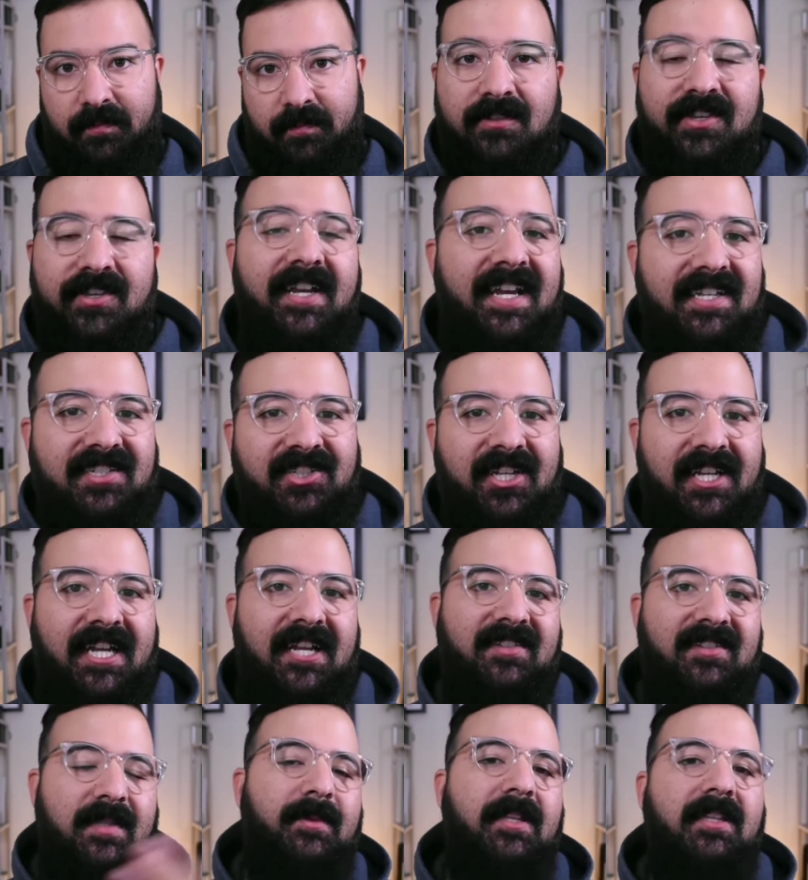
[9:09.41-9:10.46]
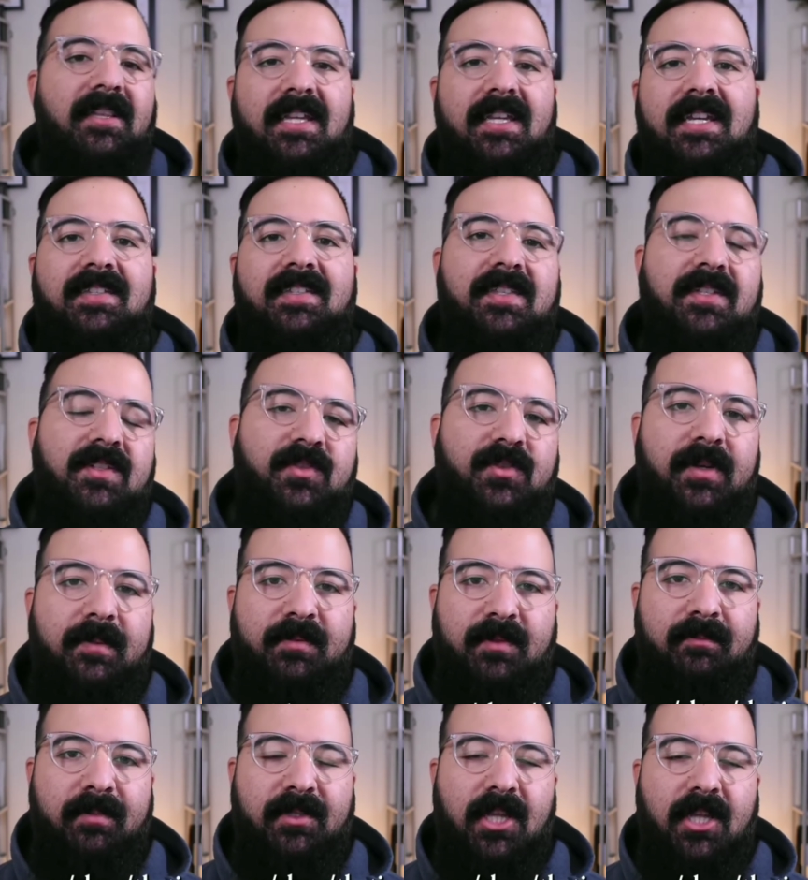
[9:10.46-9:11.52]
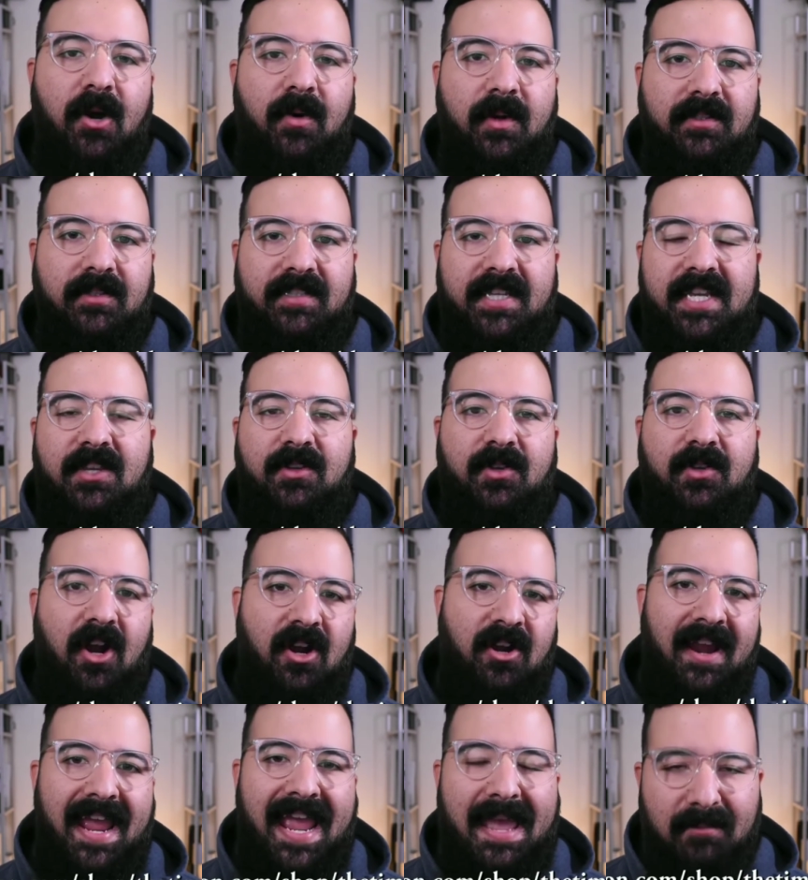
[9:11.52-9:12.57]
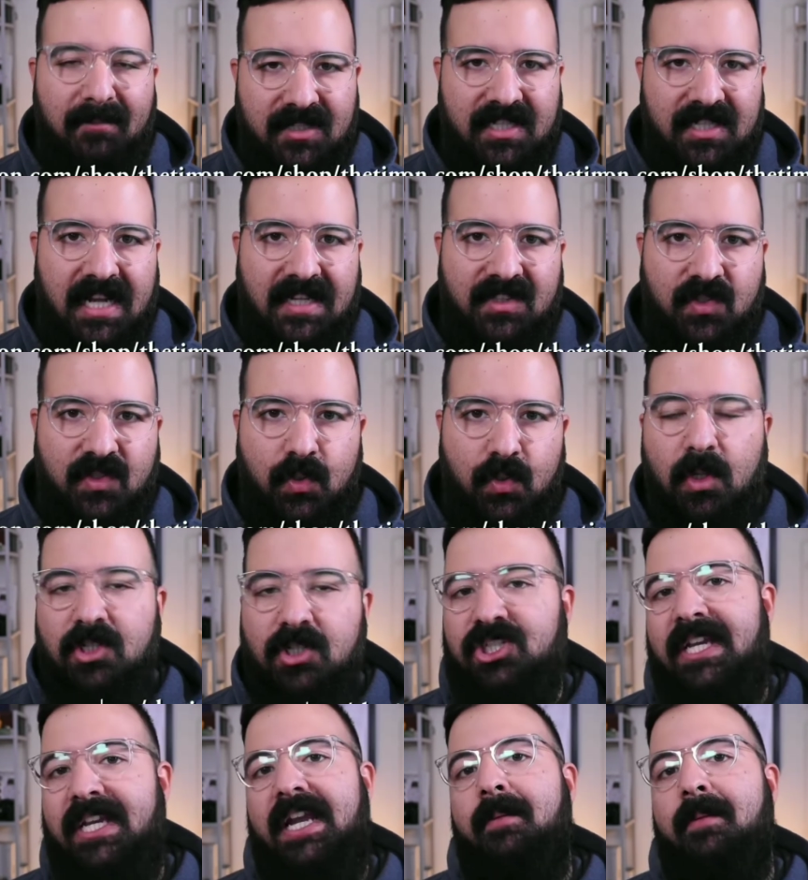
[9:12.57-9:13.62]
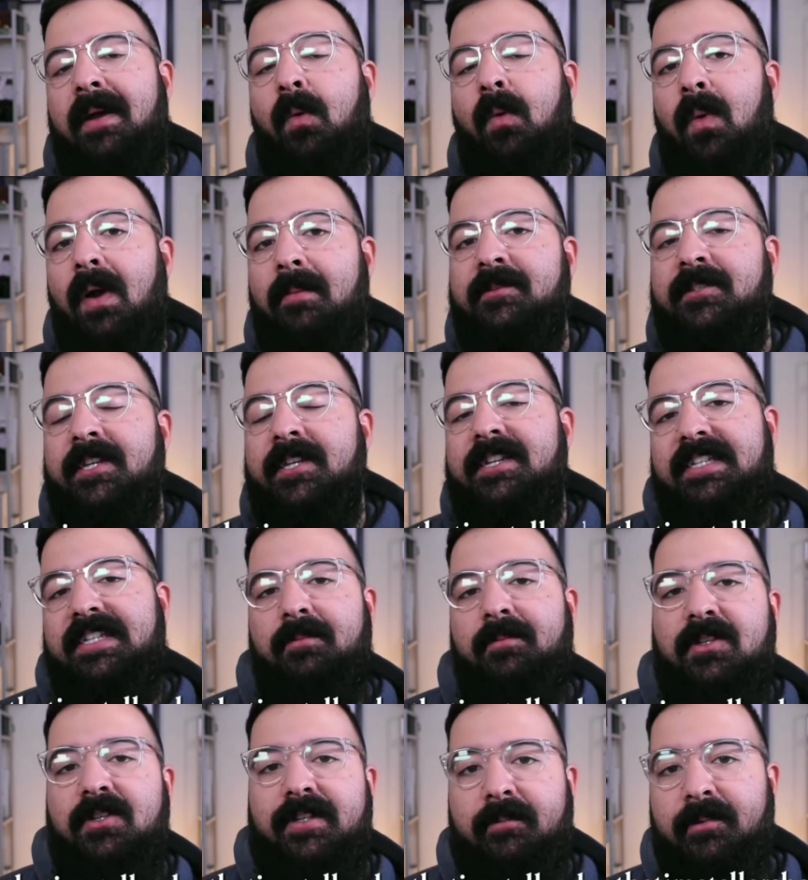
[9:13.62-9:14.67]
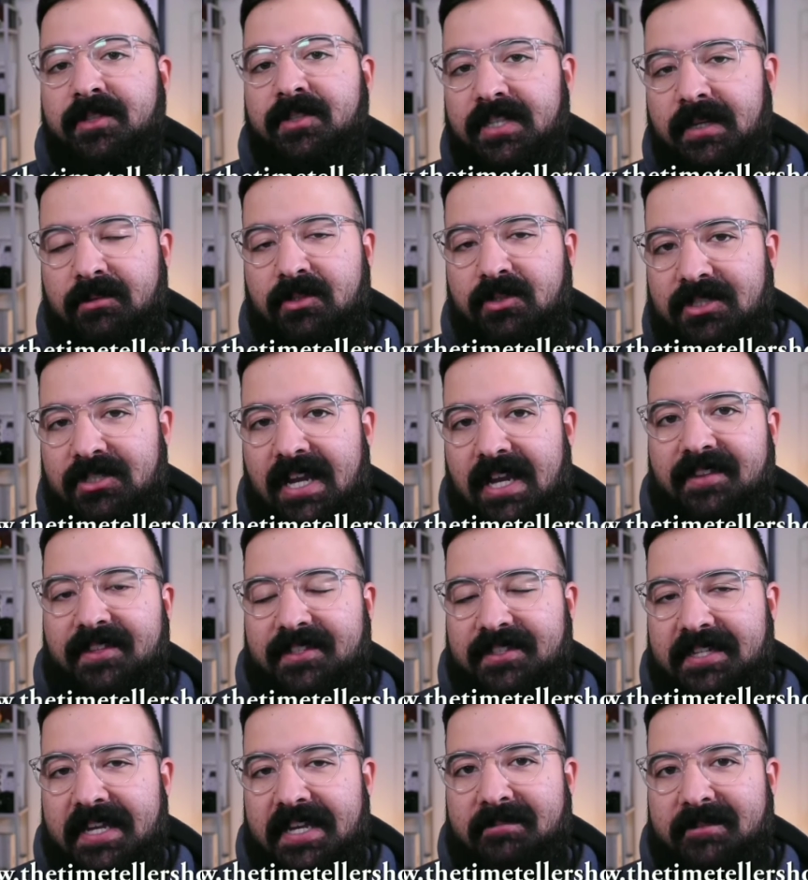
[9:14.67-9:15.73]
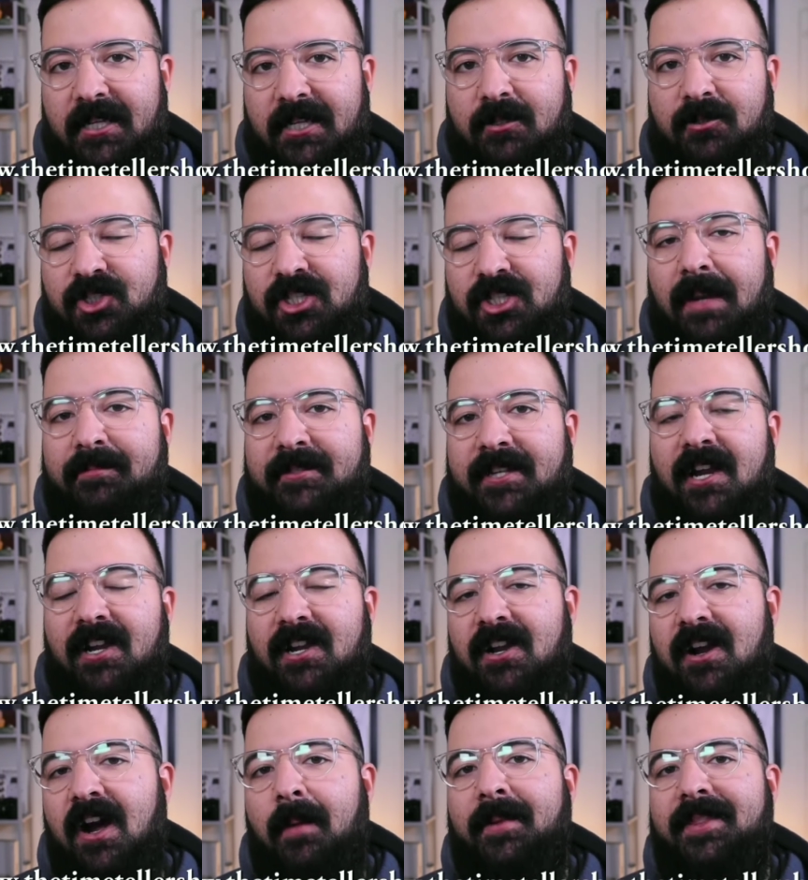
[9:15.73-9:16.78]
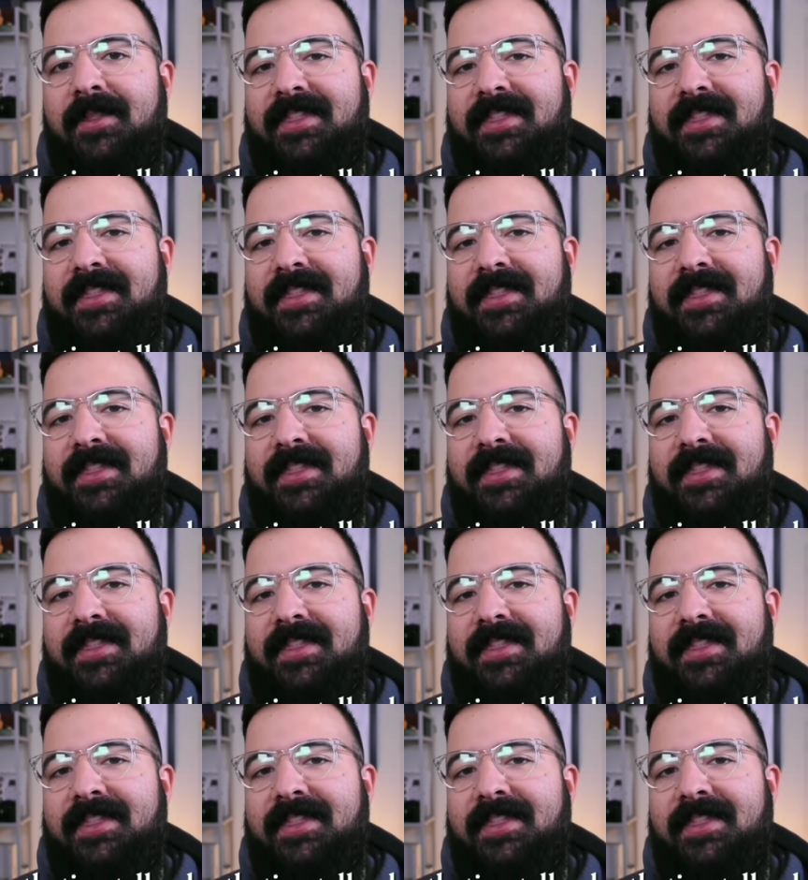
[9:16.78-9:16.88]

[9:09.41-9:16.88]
So yeah, guys, check out some of the links in the description below. It'll take you to our Amazon store. Check out my website, www.thetimetellershop.com.